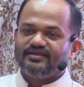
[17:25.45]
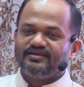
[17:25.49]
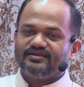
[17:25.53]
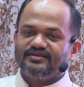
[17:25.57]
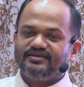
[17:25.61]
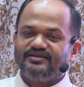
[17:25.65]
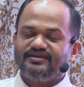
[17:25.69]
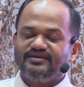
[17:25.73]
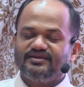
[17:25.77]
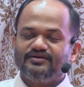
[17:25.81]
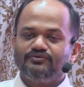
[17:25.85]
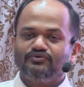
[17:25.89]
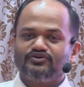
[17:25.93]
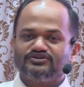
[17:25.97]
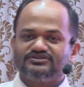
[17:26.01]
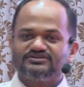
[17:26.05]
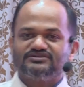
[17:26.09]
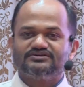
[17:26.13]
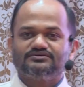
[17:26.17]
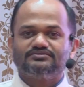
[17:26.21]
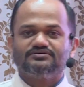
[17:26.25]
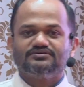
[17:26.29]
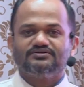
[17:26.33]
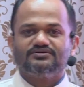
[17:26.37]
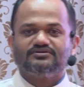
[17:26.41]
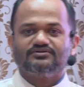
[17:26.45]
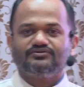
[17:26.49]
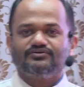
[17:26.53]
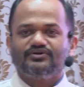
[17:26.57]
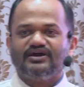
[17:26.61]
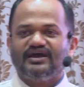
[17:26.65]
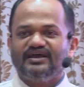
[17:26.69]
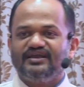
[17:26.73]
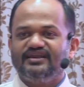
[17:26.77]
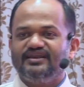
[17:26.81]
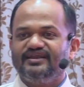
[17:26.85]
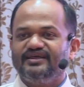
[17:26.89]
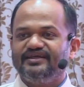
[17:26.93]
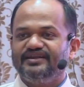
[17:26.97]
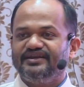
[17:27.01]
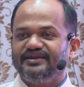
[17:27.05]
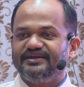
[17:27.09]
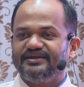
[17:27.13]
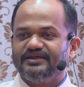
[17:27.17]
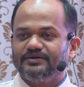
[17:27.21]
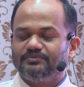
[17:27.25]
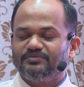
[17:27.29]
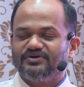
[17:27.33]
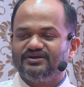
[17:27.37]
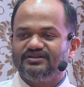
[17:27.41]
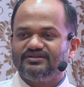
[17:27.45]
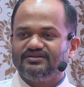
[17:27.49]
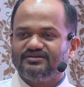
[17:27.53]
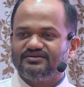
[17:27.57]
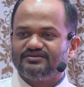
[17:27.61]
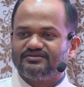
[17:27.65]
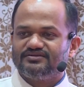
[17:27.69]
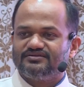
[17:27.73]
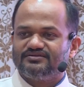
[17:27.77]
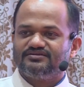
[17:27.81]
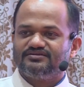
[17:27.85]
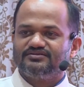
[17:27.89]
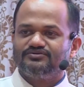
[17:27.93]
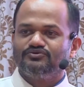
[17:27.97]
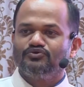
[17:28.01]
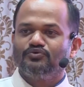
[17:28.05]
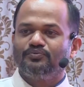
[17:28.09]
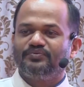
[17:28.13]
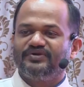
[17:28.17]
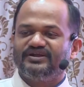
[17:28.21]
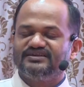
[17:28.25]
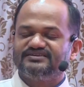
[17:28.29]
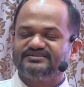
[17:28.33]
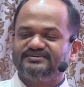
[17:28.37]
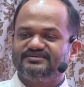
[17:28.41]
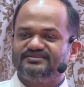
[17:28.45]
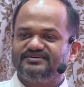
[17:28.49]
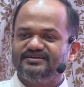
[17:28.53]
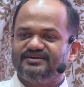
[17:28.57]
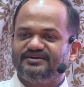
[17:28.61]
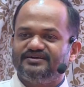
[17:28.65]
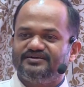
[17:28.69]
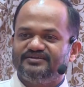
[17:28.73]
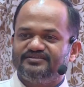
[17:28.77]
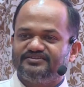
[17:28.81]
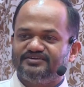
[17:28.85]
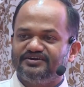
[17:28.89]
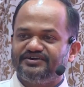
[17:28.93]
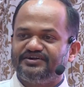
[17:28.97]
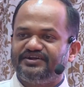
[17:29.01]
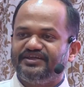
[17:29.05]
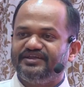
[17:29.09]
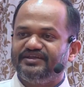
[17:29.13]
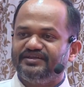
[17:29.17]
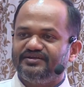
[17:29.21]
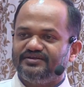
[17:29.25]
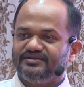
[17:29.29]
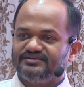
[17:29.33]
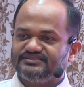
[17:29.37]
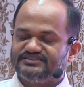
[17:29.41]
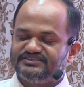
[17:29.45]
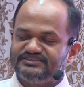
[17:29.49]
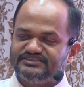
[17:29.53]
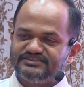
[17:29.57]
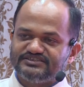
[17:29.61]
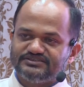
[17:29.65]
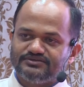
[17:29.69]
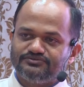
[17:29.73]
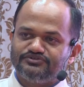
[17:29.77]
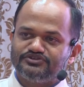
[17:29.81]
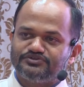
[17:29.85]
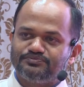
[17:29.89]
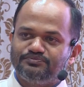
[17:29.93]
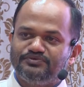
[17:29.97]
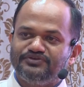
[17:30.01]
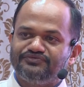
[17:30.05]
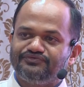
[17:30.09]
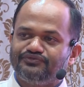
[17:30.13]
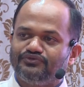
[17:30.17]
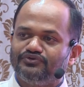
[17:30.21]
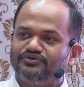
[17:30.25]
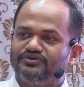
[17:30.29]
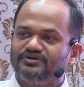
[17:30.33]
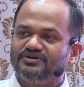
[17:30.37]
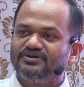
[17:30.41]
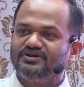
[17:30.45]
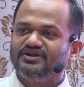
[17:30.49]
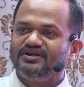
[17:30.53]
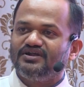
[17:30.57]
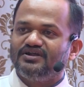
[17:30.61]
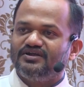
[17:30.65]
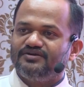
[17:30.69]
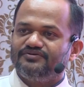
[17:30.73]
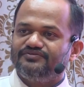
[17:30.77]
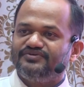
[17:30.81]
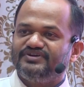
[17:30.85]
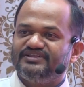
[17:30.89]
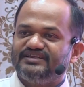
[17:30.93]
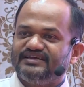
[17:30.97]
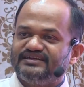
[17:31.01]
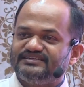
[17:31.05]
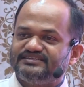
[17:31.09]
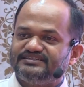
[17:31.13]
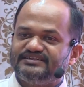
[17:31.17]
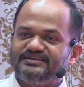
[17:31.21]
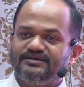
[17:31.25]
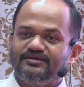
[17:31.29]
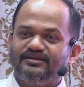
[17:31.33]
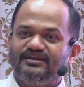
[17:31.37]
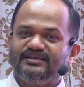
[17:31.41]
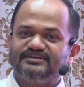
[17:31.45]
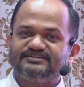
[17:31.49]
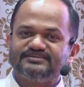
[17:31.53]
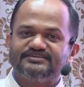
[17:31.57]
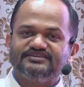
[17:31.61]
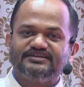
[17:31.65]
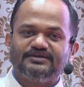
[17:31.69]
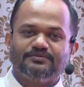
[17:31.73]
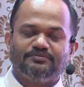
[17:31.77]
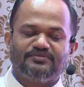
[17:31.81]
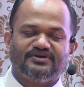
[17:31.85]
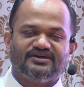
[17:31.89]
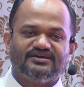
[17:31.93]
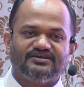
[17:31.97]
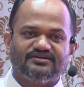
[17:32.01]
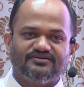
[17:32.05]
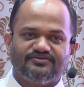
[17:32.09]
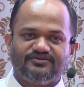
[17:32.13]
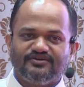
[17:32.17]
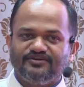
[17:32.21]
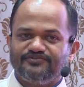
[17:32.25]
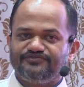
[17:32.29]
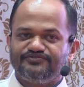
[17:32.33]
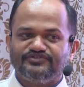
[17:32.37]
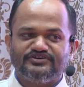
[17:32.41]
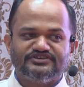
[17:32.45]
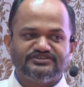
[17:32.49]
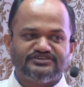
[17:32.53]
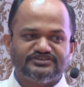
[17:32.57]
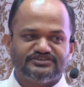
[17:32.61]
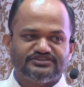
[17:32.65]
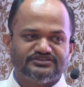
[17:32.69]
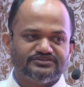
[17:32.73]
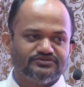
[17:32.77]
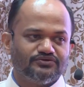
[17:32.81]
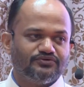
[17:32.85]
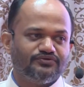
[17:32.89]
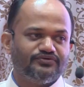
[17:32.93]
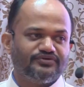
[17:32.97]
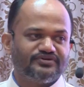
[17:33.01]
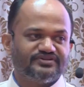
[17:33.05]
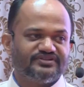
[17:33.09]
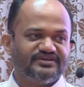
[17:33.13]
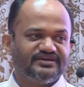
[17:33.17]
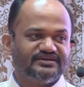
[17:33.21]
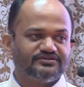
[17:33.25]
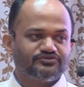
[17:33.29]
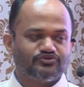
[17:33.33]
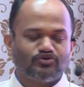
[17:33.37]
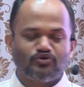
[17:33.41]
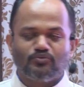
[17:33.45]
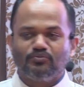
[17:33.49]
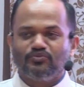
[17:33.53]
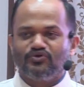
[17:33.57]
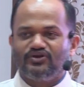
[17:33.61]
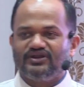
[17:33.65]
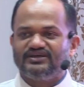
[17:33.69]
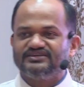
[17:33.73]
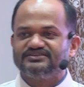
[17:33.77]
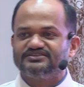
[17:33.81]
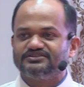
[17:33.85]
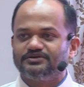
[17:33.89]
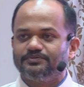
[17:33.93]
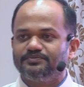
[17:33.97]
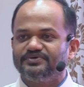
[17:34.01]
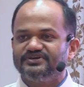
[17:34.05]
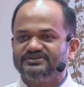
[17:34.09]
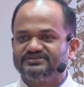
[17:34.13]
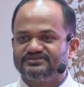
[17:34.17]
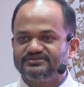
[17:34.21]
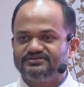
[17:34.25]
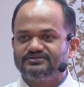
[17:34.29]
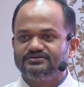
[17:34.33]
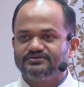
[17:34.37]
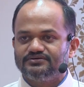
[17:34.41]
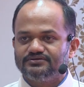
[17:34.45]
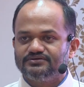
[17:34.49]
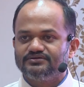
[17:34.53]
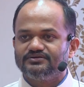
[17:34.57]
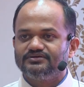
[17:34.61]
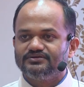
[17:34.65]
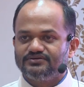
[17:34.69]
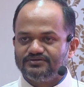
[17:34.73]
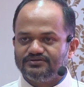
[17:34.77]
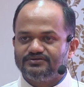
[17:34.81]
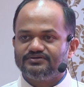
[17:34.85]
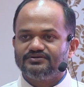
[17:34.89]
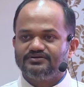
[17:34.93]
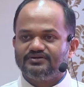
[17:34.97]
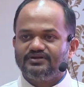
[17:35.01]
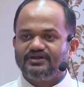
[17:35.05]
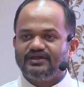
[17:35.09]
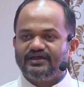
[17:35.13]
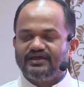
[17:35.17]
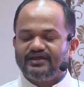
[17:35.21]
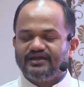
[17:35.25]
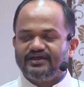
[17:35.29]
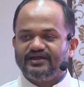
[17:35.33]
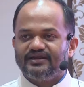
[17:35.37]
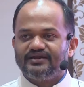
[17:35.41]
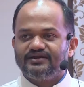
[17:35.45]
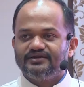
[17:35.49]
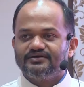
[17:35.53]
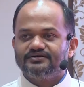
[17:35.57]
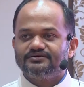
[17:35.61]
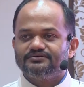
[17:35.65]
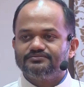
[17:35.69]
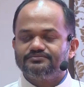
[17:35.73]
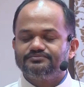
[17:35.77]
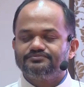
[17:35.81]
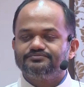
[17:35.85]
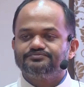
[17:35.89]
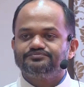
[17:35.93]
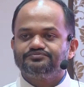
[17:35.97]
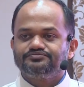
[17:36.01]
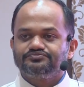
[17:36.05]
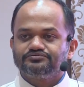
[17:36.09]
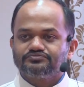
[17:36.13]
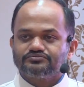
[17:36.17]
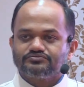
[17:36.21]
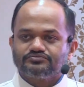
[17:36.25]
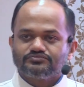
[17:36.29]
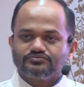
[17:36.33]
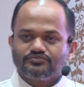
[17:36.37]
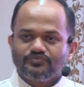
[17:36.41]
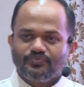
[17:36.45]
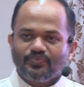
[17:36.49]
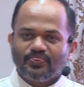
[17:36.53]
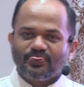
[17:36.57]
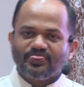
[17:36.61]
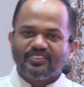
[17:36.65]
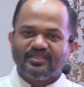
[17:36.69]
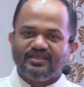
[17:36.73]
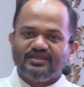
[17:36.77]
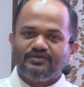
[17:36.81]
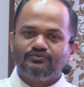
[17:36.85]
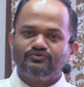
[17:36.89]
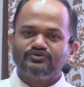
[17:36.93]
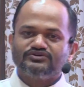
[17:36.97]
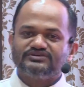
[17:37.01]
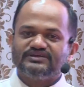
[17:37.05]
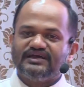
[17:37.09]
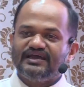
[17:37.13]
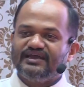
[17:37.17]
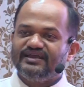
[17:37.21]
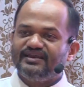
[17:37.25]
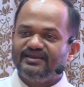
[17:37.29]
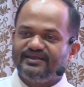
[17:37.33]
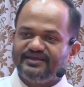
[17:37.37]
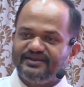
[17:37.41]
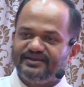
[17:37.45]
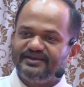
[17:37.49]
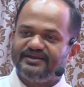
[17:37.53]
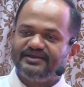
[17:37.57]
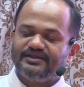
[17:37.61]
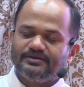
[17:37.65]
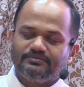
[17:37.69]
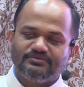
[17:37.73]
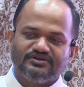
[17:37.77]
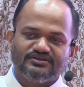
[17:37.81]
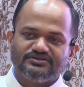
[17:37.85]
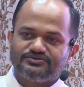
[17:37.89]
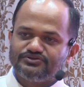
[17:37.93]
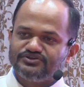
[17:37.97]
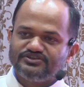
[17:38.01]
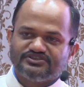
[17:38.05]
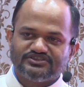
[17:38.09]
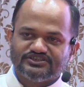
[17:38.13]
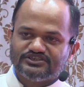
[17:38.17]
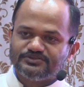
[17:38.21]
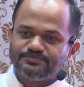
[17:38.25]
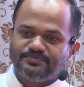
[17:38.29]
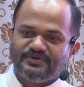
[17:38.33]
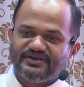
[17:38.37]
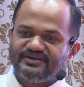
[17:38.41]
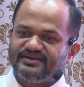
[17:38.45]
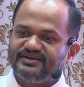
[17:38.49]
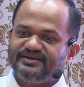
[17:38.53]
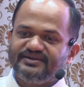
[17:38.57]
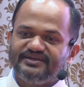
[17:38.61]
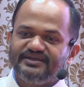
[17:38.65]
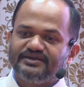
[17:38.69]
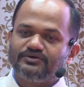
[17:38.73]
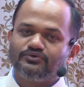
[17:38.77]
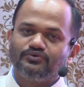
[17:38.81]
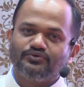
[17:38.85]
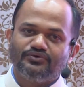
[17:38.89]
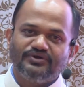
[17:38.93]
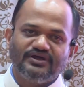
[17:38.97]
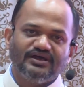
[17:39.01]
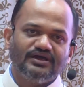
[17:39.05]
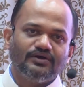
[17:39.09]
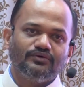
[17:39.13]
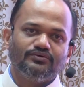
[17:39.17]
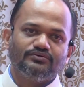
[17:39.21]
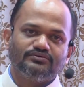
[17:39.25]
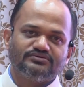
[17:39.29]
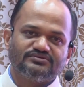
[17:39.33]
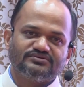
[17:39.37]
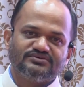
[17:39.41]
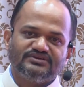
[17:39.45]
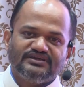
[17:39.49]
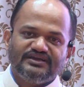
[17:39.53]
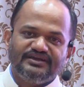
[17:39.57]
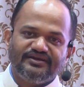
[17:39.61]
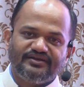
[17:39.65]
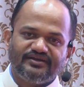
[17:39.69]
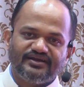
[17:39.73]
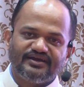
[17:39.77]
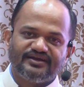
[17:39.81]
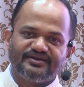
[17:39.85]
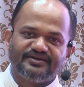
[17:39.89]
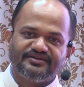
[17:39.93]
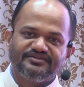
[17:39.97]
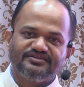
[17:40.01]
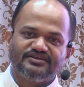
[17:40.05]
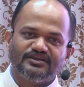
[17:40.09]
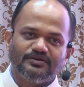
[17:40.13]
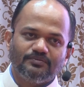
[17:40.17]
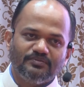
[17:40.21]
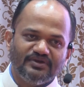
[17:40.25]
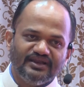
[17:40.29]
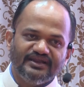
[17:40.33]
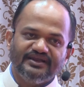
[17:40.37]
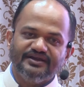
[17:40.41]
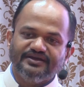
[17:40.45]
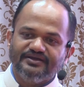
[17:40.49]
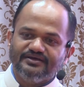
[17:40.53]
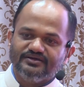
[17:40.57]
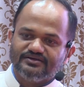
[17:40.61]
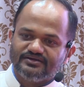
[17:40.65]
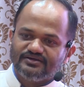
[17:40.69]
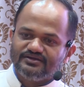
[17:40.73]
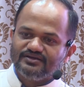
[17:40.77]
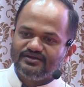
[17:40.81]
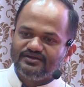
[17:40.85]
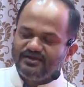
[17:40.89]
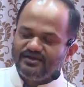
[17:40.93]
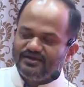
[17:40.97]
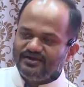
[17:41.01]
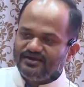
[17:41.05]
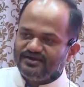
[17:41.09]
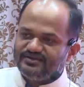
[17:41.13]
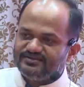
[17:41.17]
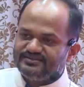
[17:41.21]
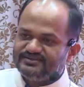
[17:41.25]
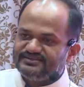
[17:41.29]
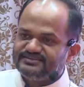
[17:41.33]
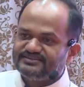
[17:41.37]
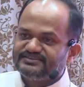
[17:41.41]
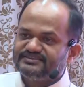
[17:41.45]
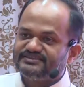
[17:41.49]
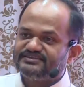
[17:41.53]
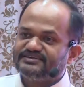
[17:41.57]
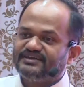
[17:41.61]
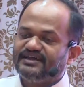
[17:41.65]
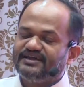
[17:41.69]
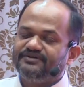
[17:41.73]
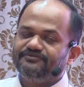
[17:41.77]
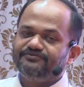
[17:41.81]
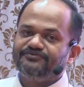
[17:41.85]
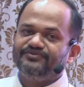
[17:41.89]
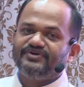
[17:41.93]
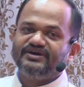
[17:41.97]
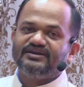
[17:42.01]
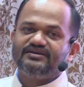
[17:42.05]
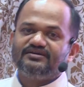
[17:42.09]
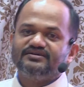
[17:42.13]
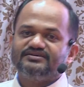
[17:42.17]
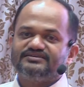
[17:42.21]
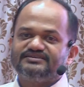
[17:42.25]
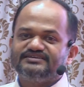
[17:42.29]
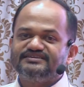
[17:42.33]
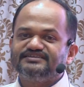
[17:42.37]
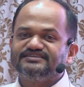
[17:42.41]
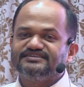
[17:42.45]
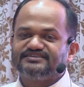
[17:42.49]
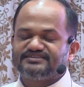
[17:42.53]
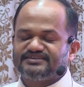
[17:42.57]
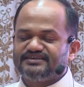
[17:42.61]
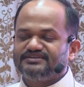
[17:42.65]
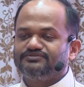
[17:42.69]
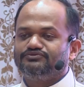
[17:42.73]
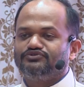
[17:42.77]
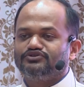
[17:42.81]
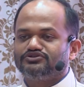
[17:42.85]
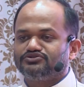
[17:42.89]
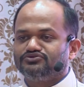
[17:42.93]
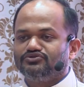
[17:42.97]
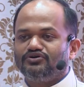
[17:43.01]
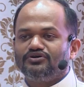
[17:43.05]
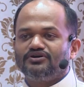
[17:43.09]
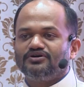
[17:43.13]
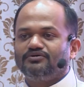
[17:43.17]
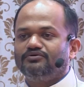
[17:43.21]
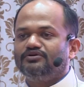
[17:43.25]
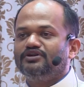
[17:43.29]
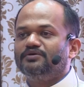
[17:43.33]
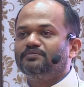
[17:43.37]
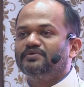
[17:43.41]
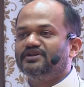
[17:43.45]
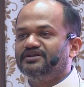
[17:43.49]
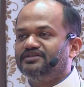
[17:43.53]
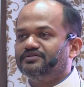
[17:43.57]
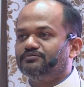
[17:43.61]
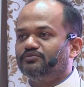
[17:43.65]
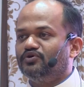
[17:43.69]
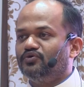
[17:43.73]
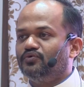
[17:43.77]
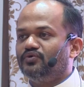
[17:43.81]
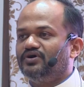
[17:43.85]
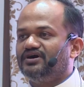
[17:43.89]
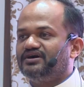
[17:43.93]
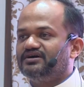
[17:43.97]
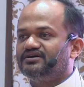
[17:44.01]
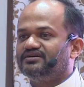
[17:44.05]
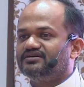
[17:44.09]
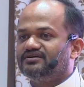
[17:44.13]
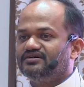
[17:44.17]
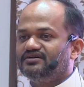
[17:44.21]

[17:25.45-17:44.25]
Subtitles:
He was a highly irritable who presented 36 hours before with STLS and MI. A physician over there thrombolized the patient and he was highly irritable. So he suspected he could have intracranial bleed. And this is a time where CT scan was not available in Mahua.